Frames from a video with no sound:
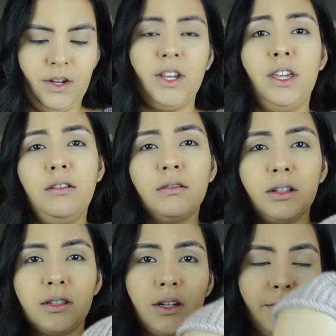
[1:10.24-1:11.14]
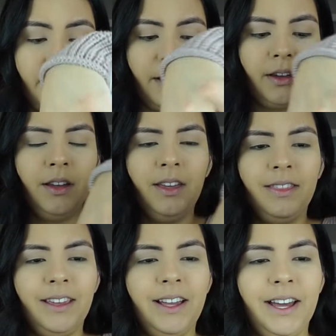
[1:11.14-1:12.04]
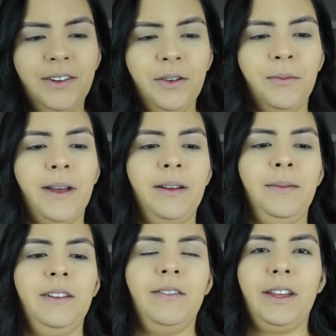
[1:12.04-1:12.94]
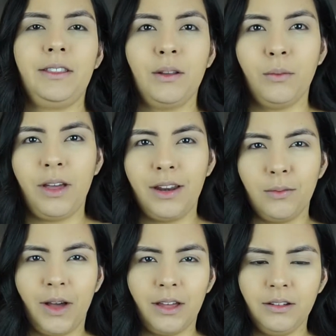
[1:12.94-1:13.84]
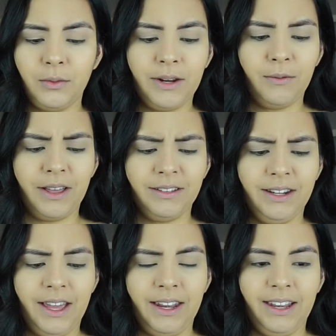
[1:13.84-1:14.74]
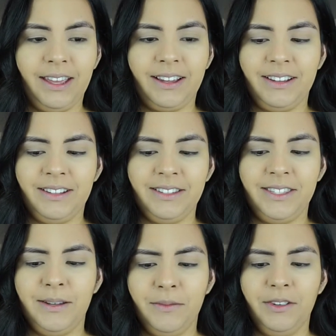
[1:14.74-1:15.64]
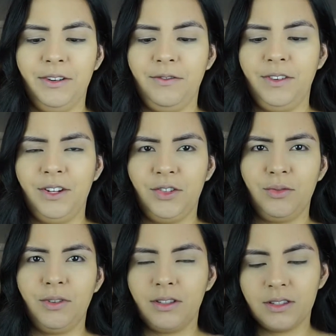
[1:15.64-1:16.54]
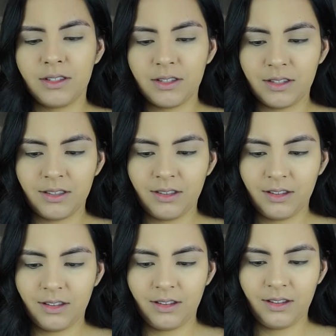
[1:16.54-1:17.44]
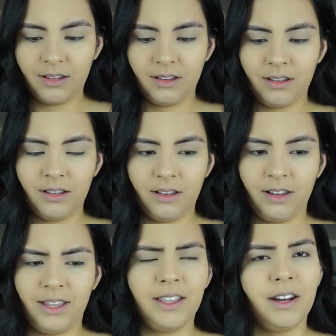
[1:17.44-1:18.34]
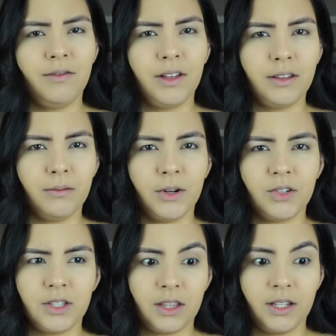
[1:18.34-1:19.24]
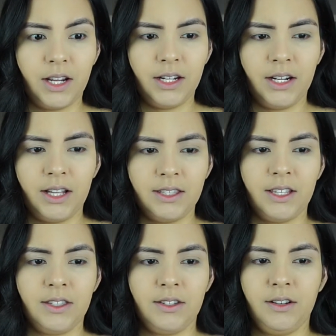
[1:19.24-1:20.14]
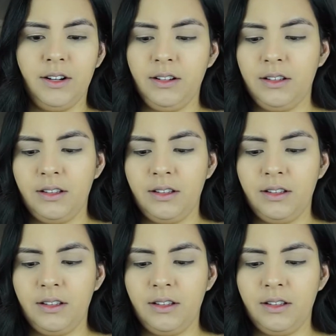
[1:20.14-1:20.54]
They're cute because they kind of remind me of like the Wet n Wild. Wet n Wild had like a similar finish once, and then I found their brushes at the 99-cent store.